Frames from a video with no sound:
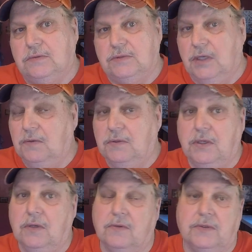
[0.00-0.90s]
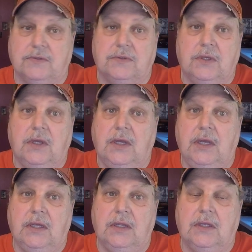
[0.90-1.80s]
solar kiln is,
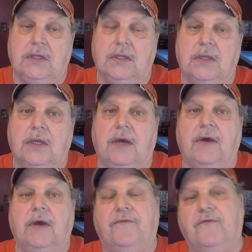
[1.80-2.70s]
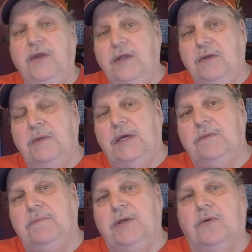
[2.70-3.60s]
a friend of
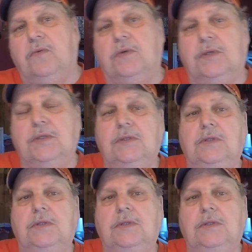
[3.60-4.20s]
mine built one,